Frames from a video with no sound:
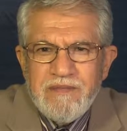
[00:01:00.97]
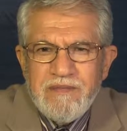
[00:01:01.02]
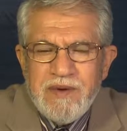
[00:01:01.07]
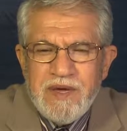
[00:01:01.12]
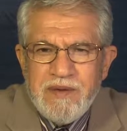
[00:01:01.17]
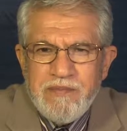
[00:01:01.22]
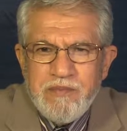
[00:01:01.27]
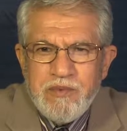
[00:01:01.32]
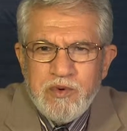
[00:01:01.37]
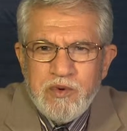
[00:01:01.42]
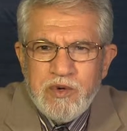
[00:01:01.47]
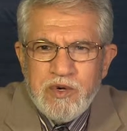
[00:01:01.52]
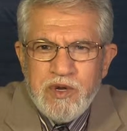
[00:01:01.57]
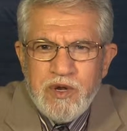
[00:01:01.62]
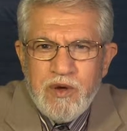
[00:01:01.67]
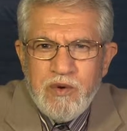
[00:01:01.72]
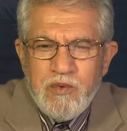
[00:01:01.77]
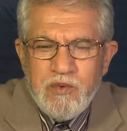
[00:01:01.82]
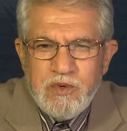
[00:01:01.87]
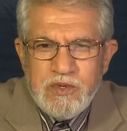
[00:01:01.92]
my
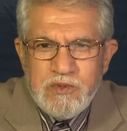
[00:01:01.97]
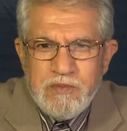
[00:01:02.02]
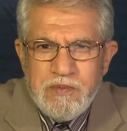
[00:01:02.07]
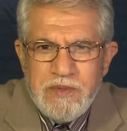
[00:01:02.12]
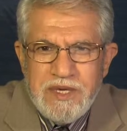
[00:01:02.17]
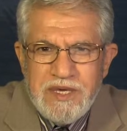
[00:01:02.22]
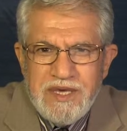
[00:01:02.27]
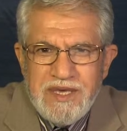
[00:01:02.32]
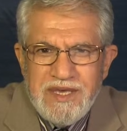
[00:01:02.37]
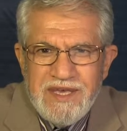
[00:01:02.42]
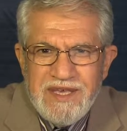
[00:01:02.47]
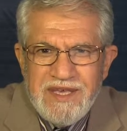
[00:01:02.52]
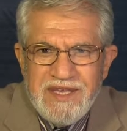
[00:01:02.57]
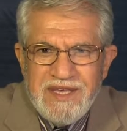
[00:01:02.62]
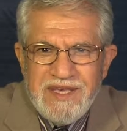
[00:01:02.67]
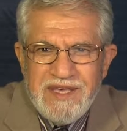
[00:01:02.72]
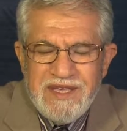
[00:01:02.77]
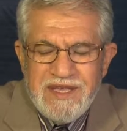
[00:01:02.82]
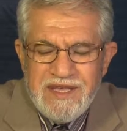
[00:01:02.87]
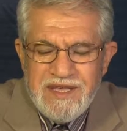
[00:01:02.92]
program would be
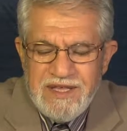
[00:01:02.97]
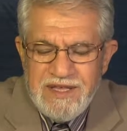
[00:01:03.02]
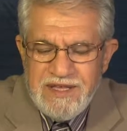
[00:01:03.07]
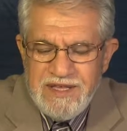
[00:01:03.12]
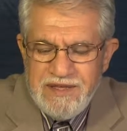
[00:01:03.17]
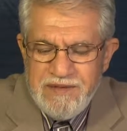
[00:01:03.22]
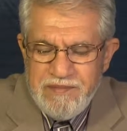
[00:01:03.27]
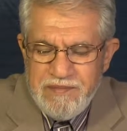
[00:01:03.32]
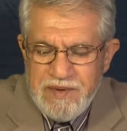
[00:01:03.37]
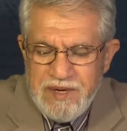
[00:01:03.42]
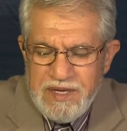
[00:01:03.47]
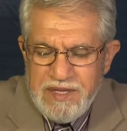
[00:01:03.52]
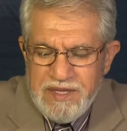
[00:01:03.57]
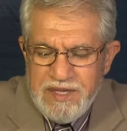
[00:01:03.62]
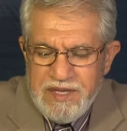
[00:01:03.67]
by